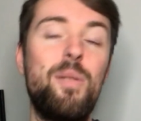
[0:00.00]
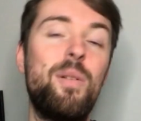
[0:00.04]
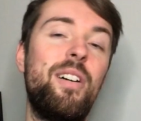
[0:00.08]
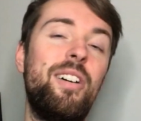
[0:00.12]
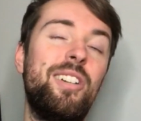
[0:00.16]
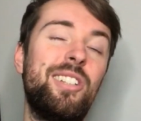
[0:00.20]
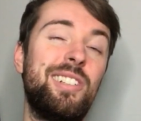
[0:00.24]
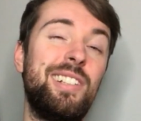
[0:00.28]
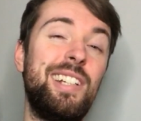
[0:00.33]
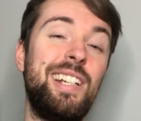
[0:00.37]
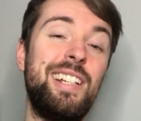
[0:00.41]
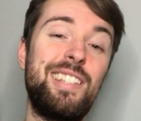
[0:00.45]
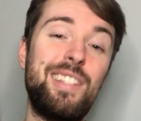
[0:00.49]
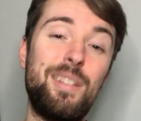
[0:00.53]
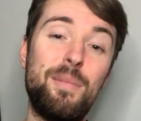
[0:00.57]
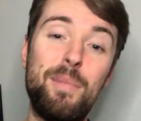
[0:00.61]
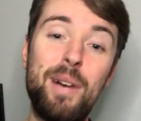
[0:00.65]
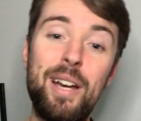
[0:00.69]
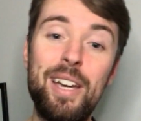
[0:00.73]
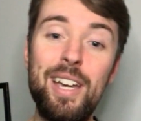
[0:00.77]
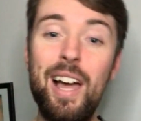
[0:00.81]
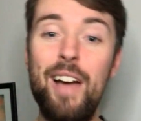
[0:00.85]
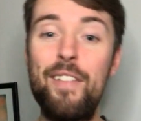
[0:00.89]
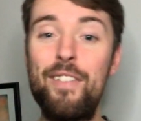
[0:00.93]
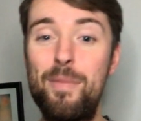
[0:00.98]
whereas Leeds, they
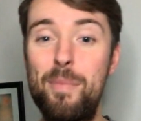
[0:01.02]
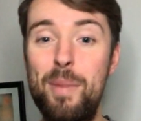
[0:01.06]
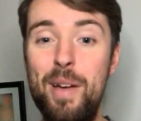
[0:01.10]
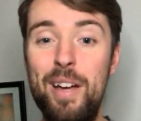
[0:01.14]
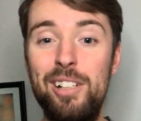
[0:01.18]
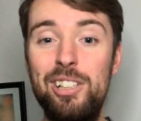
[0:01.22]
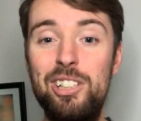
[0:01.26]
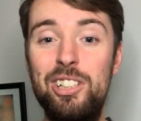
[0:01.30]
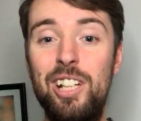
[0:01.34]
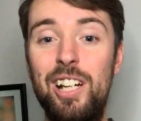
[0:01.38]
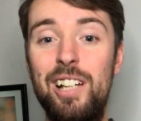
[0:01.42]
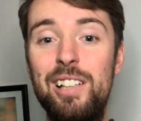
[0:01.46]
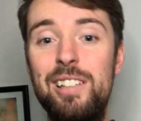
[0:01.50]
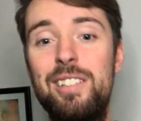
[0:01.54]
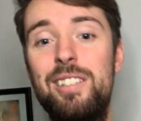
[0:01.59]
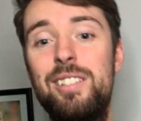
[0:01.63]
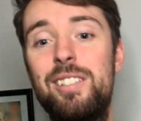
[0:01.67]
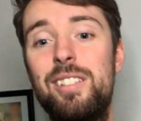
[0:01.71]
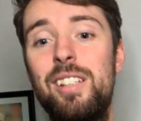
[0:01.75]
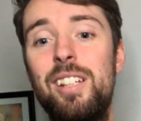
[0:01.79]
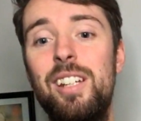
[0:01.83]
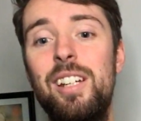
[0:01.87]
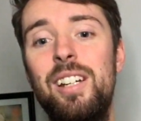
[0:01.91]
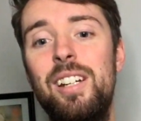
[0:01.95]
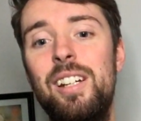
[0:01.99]
might have a better chance.